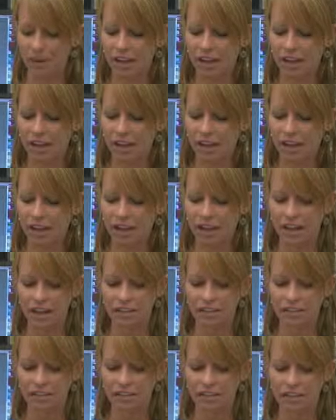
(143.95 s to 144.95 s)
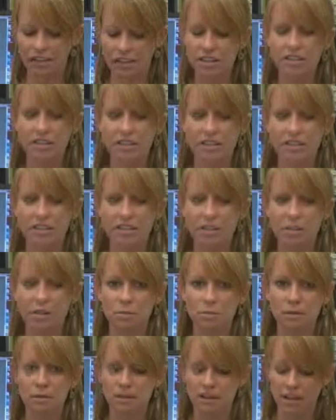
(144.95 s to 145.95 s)
And this year, to
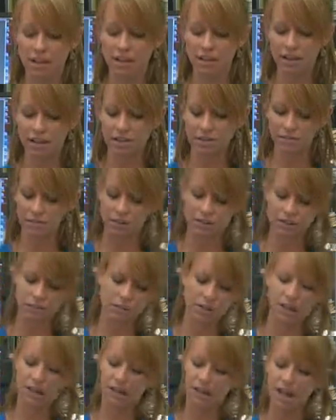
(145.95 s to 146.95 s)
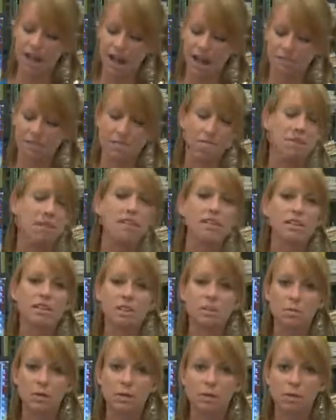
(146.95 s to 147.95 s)
celebrate the 10th anniversary, they have
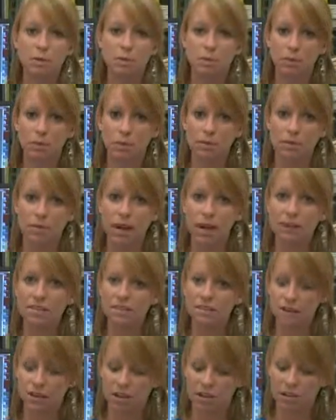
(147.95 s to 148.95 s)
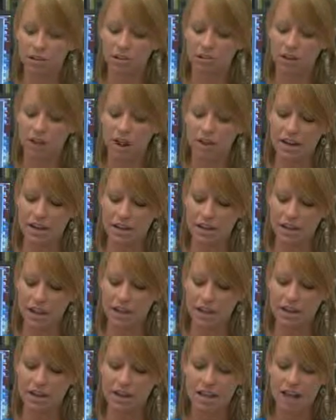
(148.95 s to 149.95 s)
special boat rides on Friday
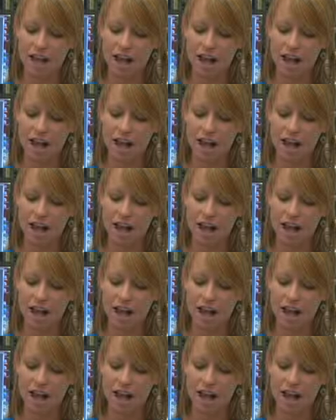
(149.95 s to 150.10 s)
night,